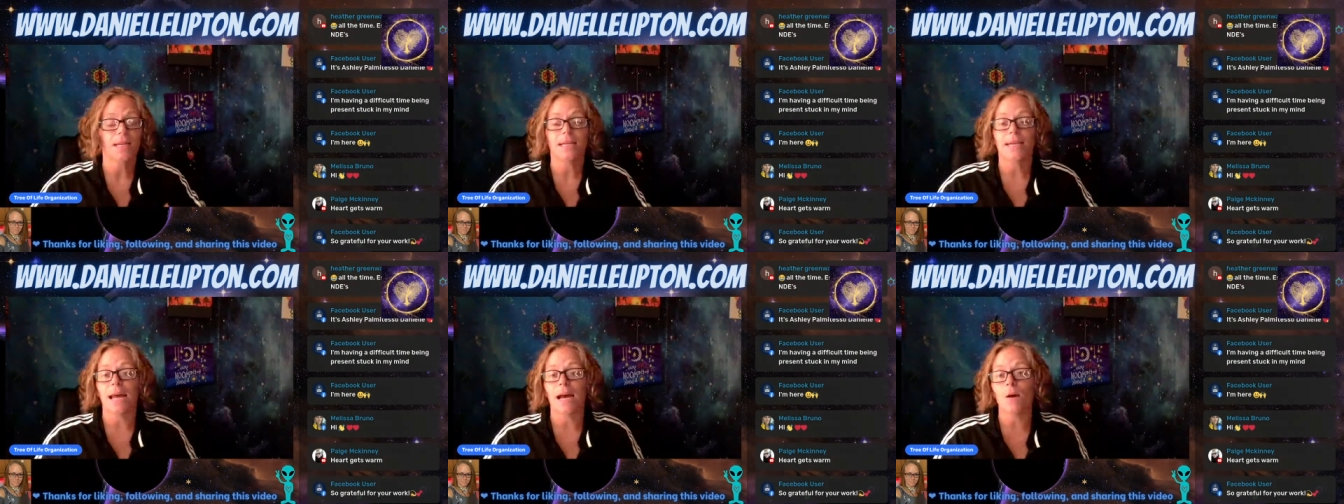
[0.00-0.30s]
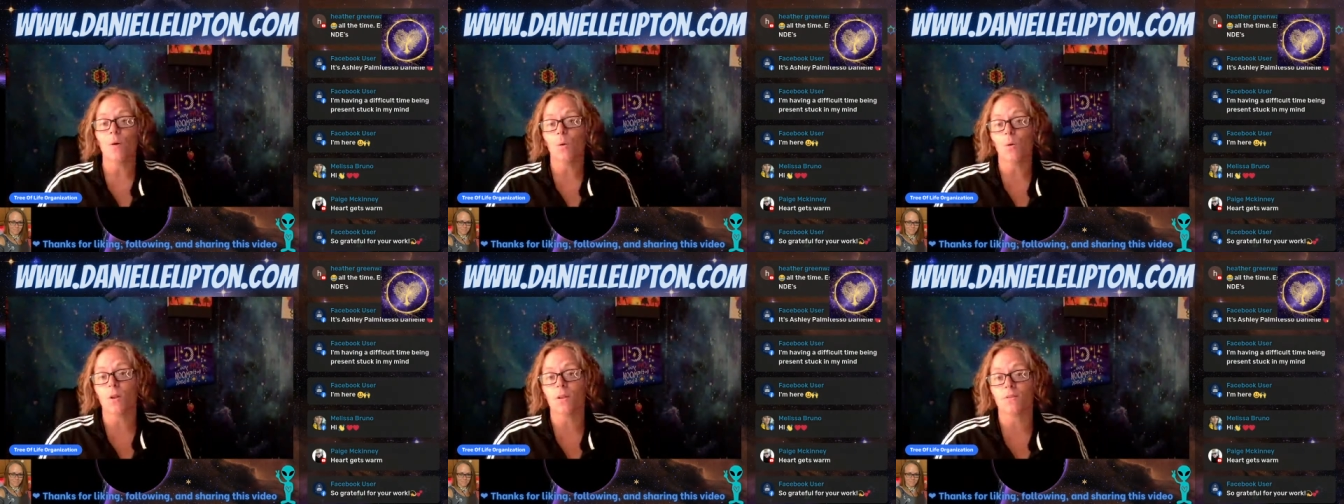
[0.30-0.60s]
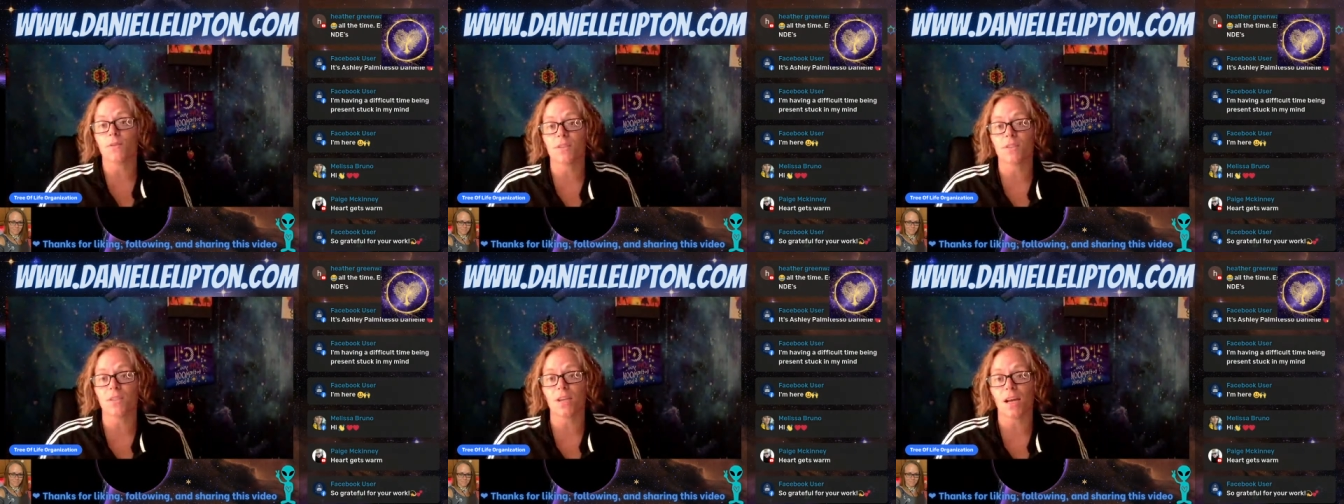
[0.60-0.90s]
Now, all
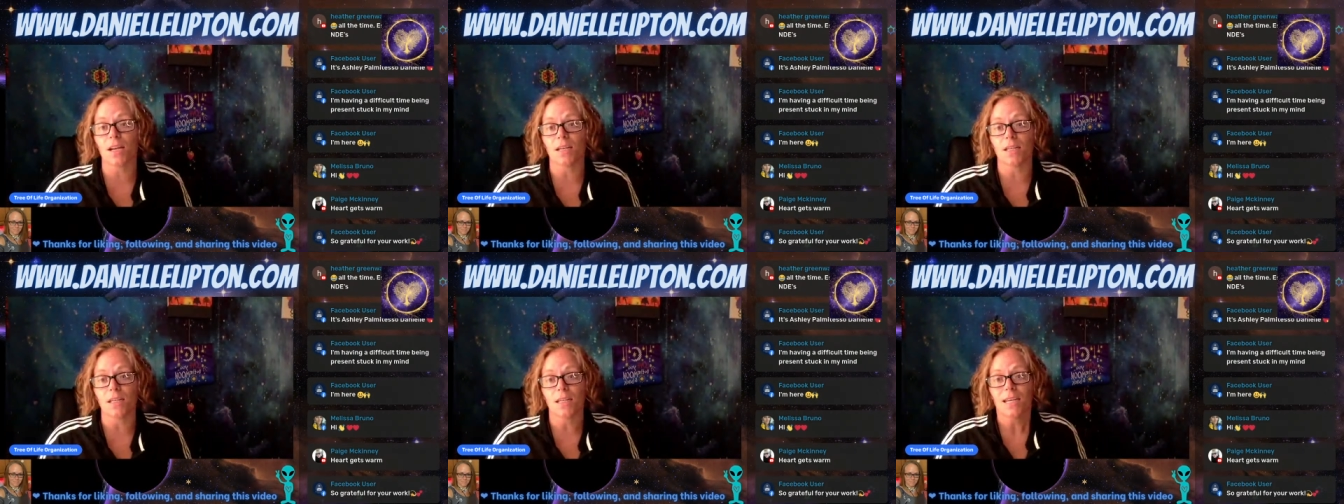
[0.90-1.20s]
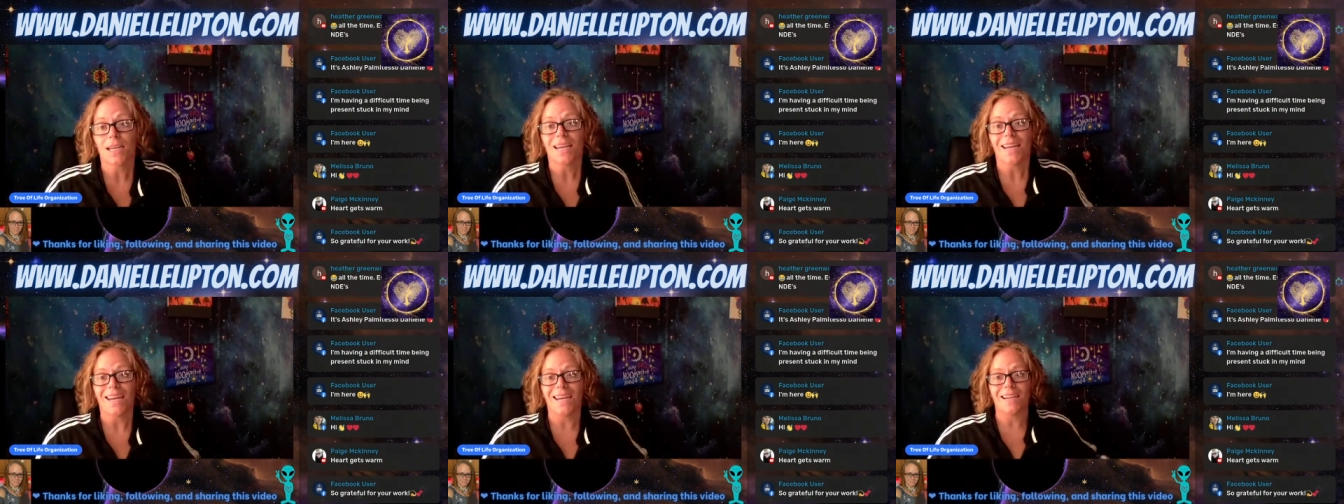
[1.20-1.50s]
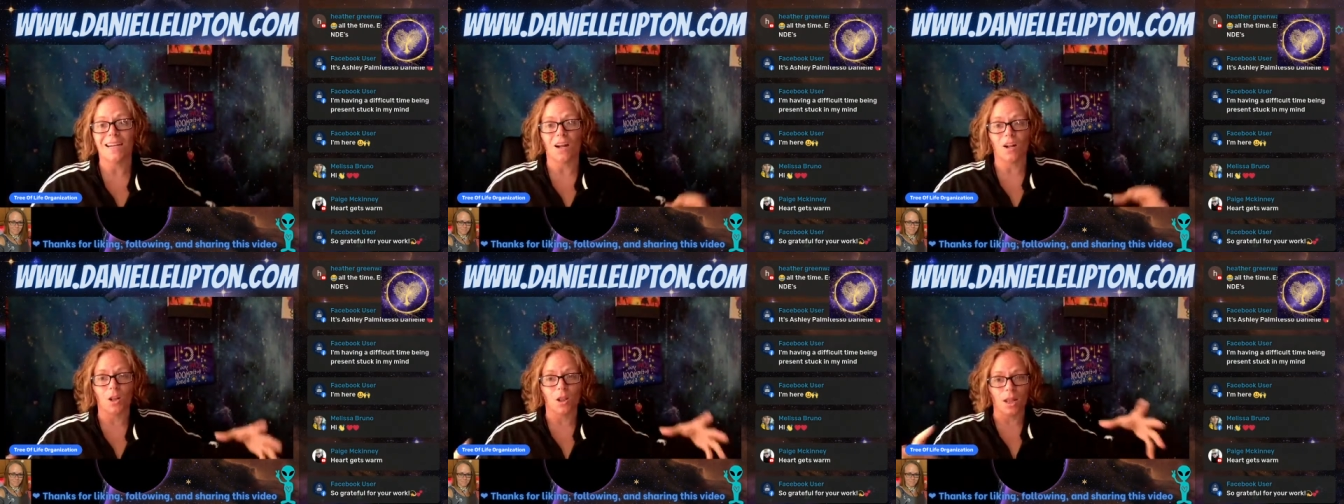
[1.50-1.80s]
of a sudden,
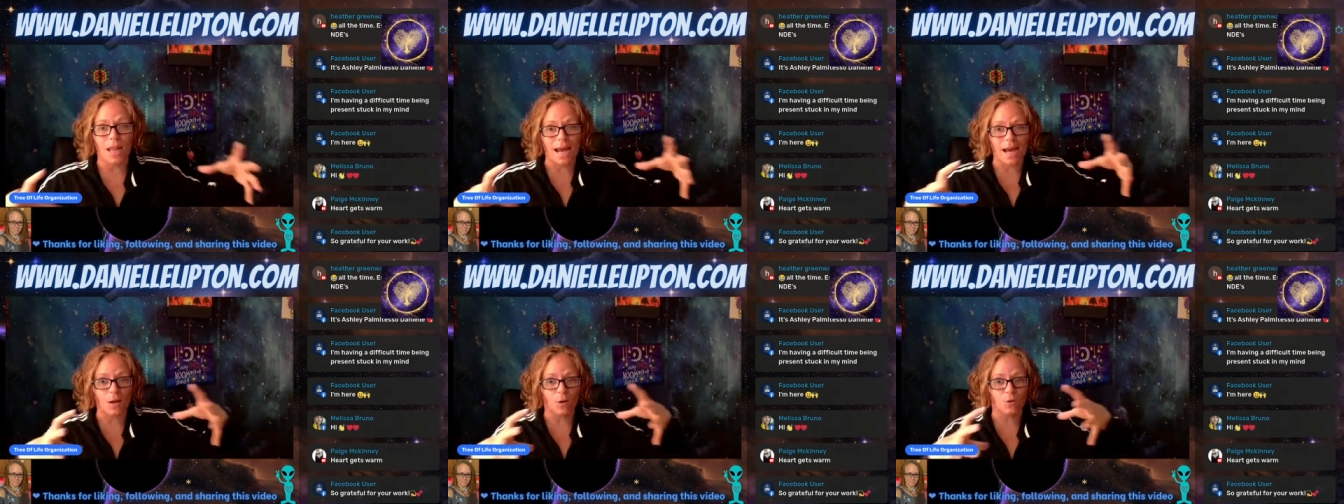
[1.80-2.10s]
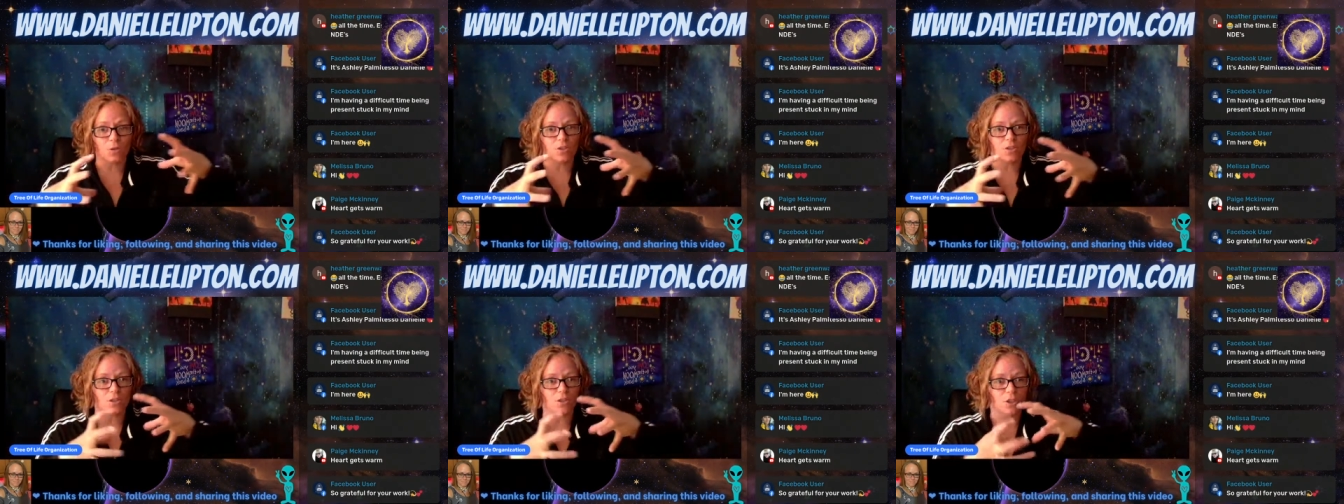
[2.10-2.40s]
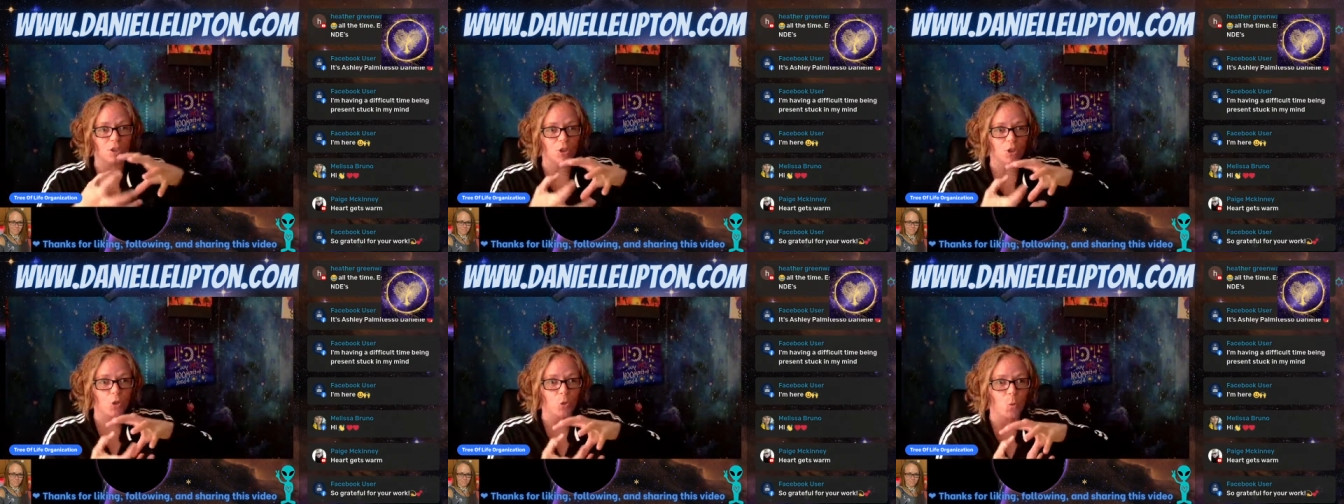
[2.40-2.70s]
it allows
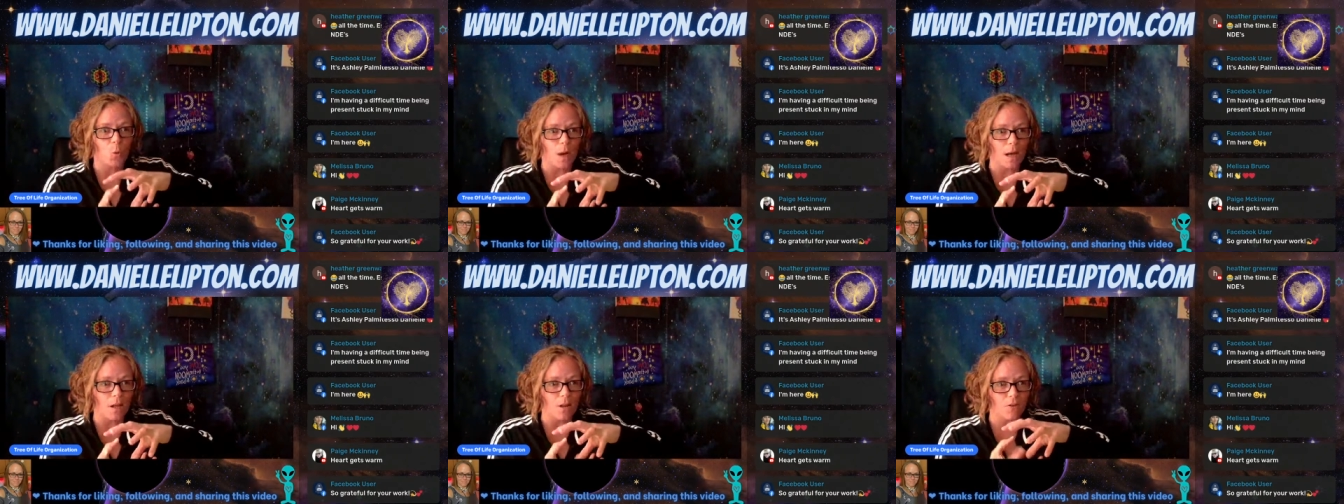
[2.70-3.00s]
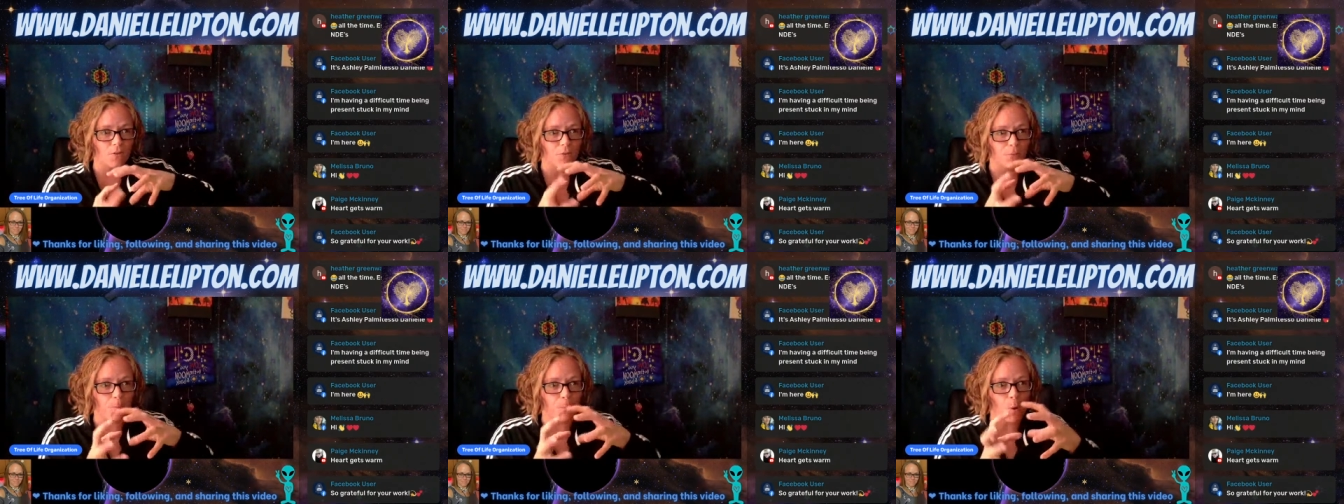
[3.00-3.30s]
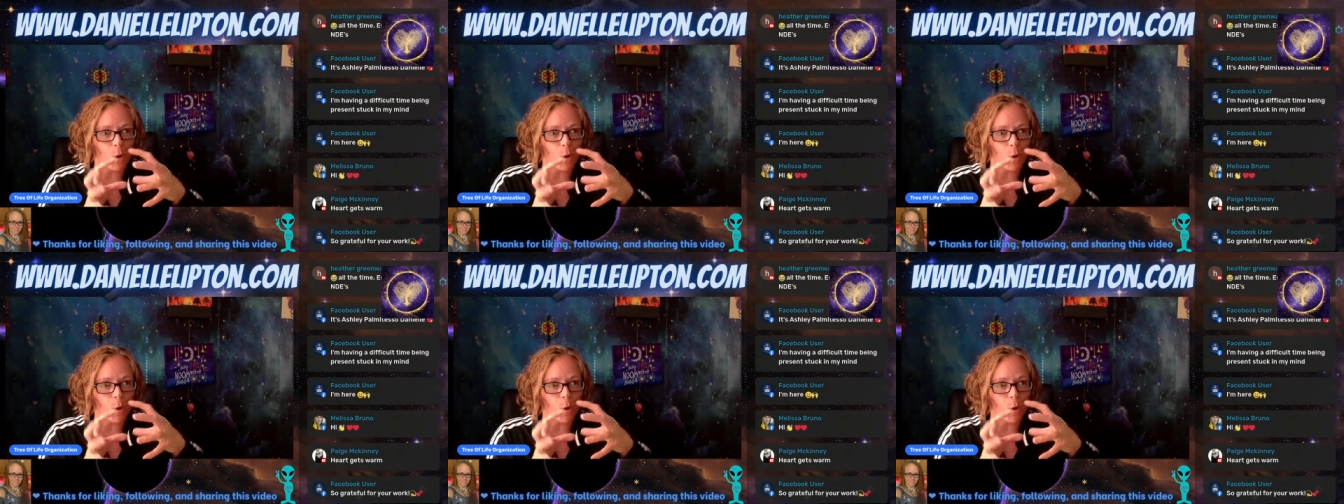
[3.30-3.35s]
the 12